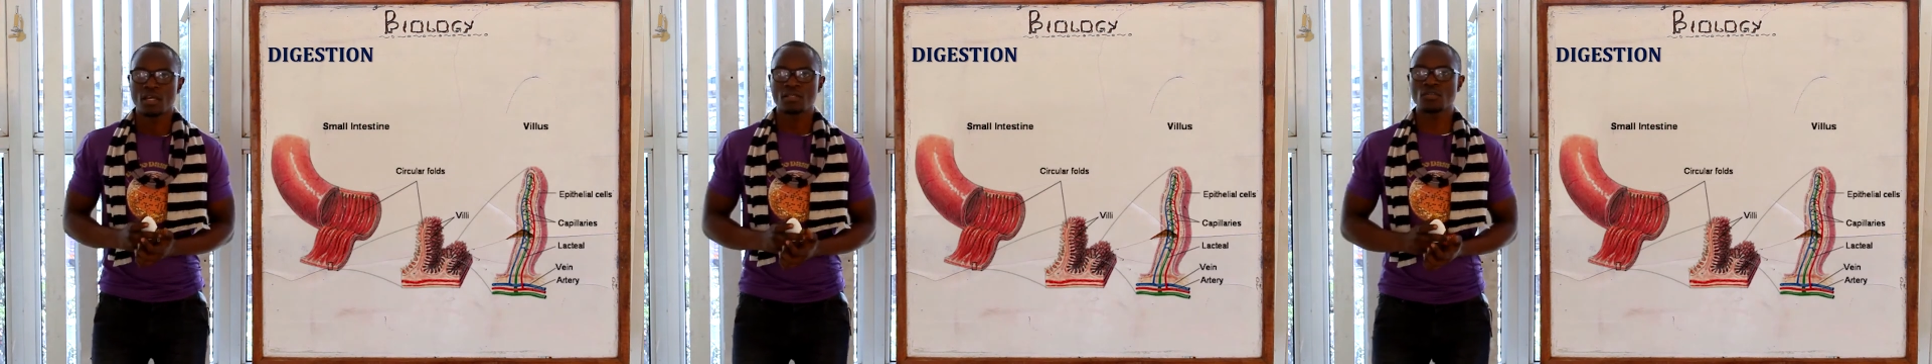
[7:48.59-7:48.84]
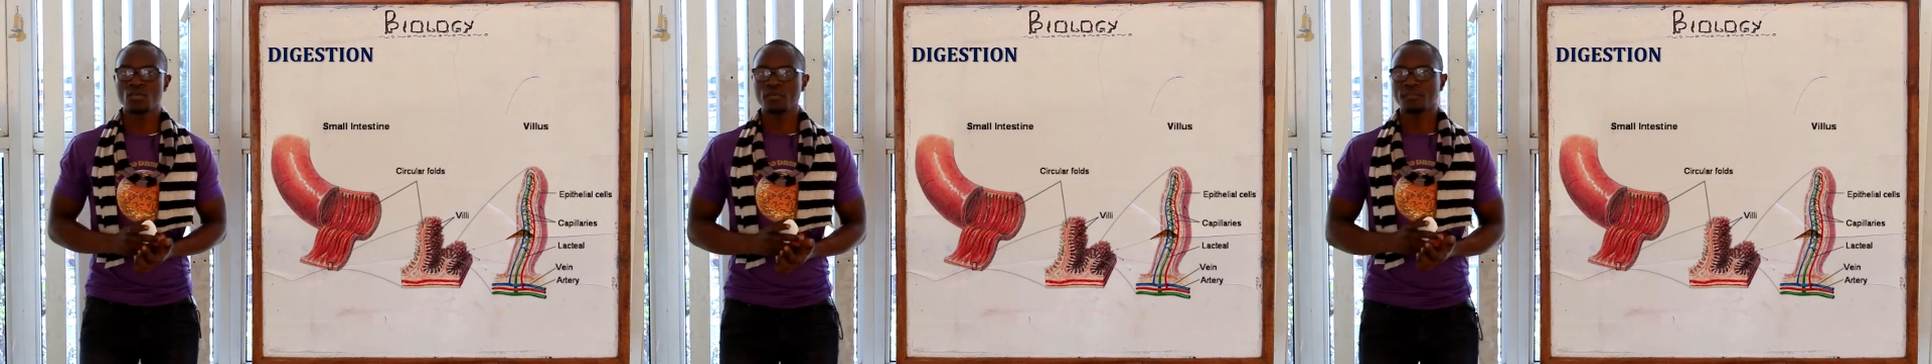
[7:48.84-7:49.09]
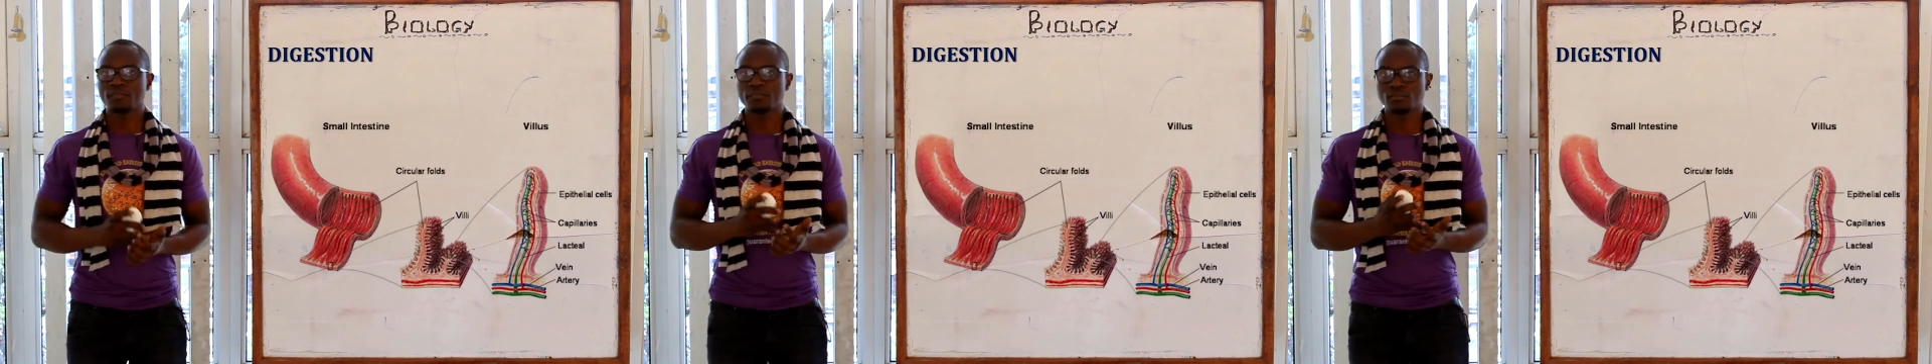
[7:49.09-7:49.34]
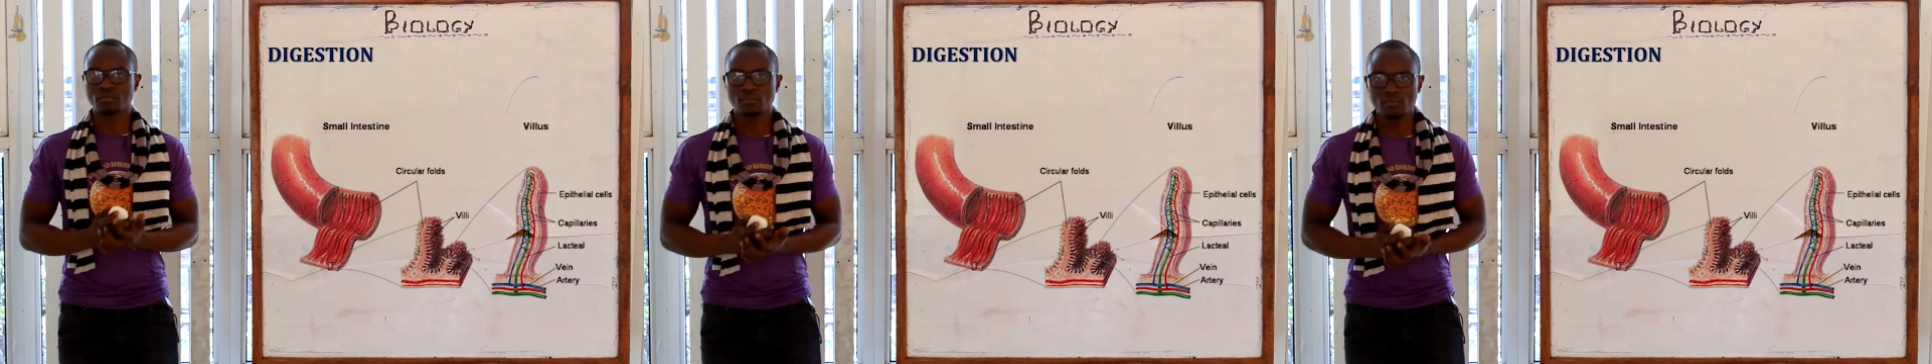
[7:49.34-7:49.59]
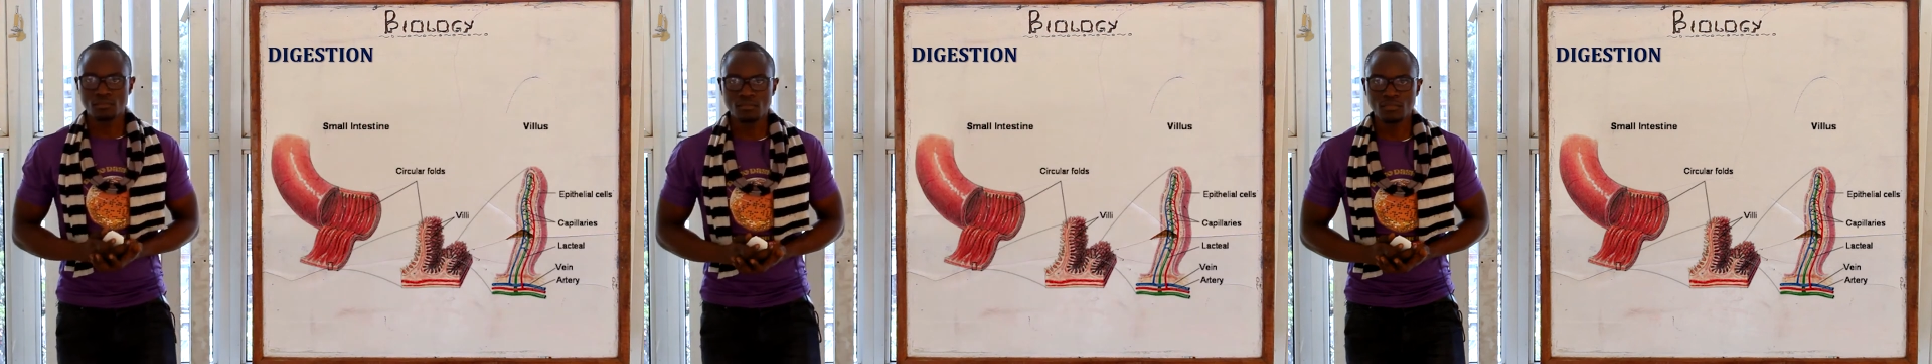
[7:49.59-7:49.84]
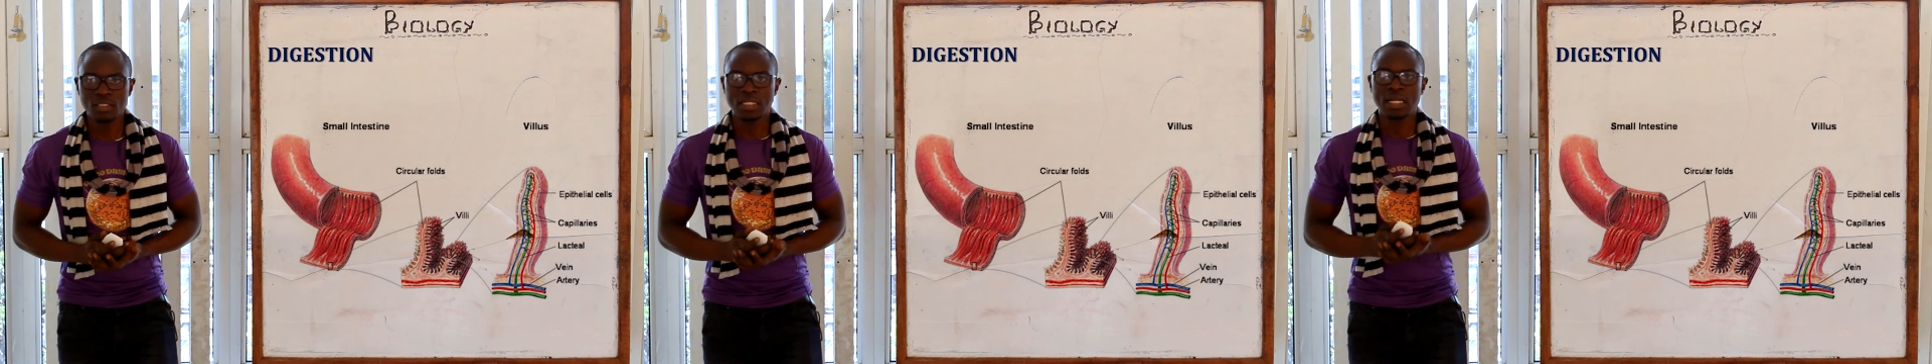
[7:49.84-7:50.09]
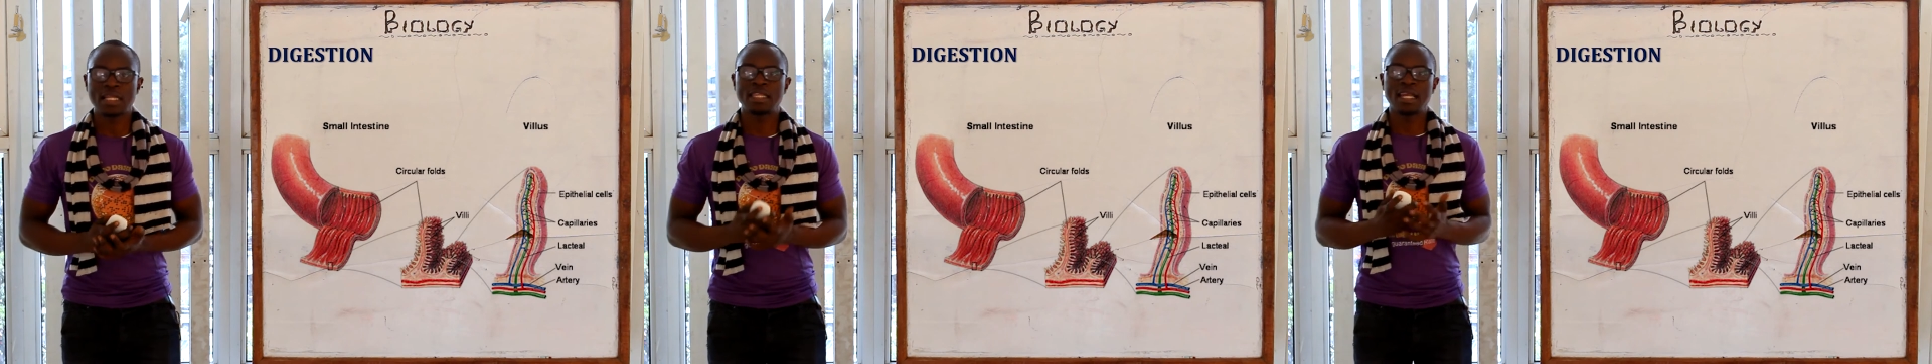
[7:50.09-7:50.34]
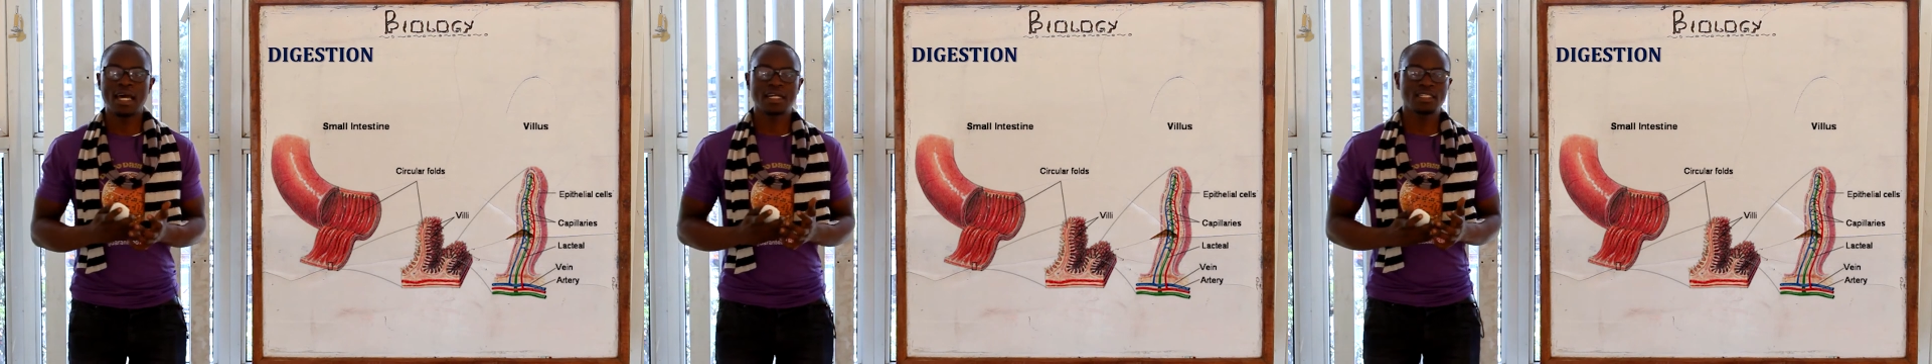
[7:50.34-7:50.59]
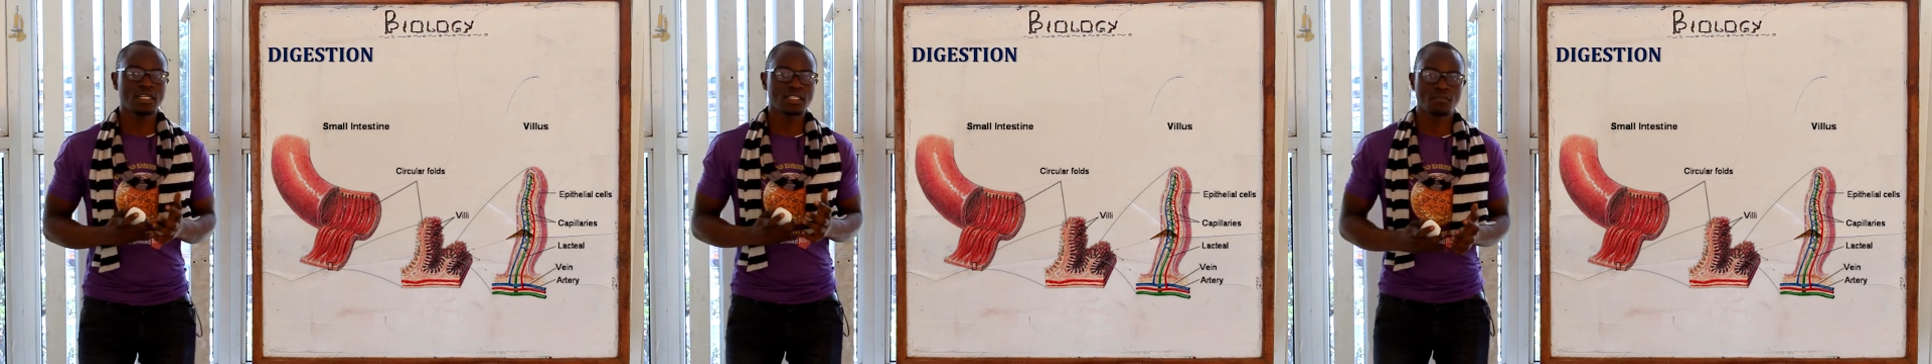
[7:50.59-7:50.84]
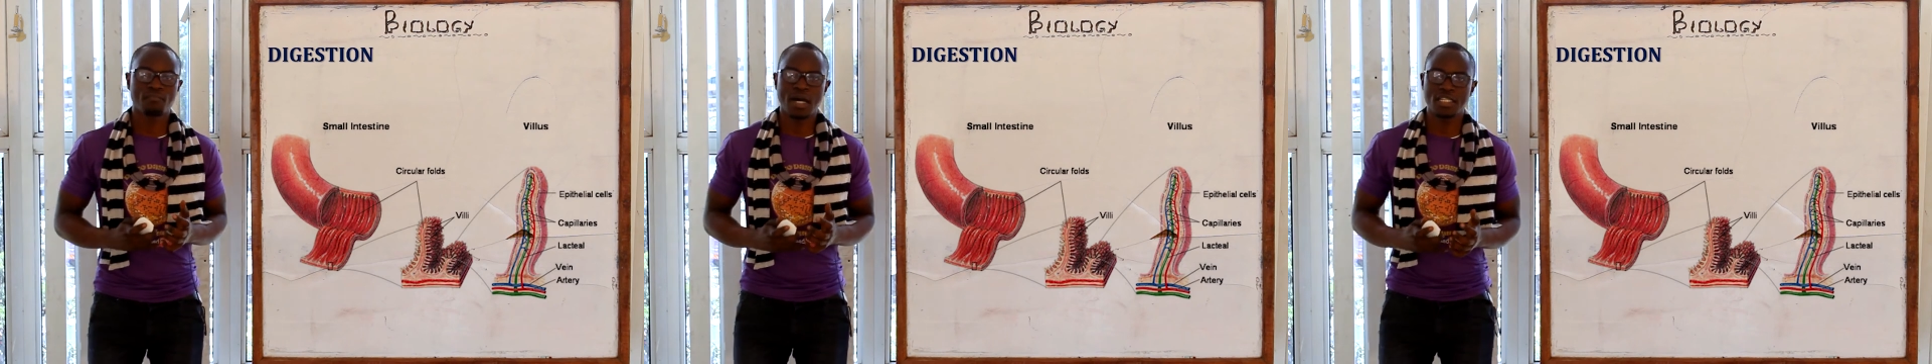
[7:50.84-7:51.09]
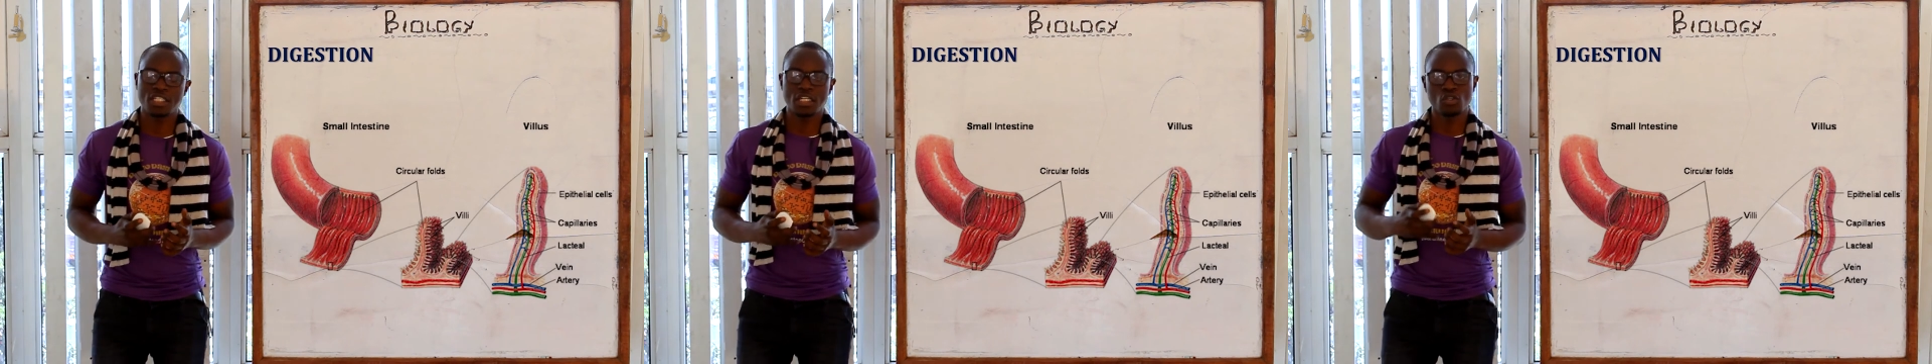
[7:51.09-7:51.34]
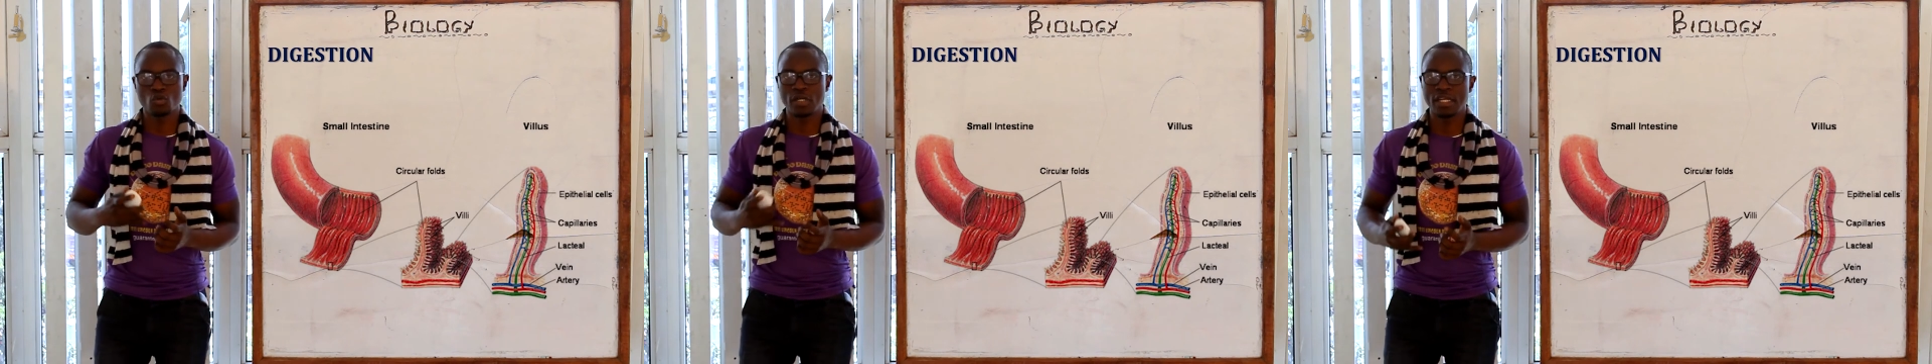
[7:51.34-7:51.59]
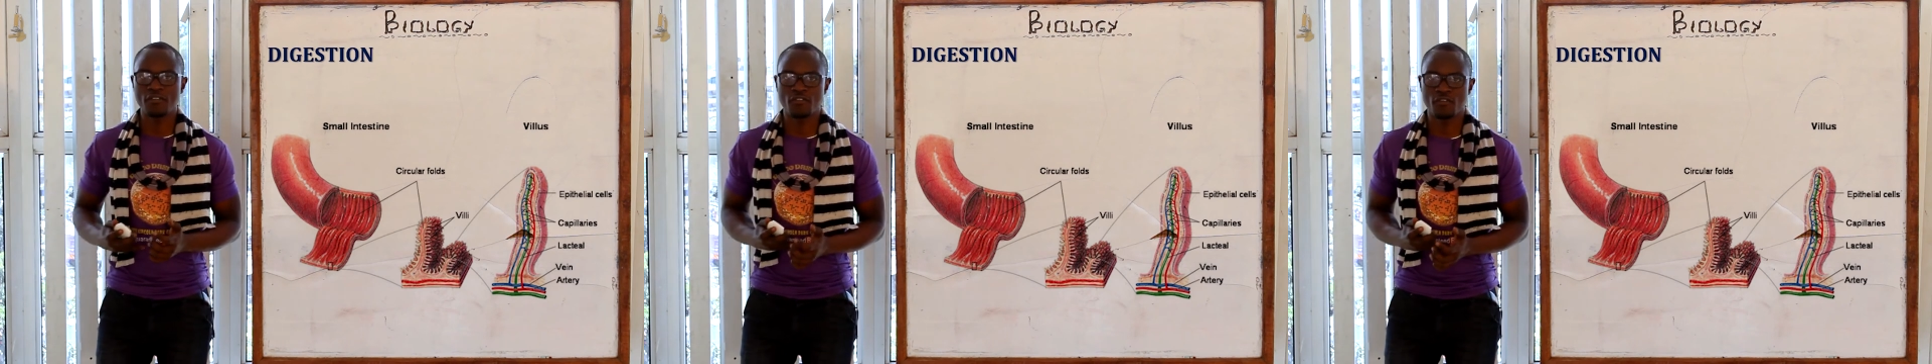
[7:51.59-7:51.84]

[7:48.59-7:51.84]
So the lacteals merge into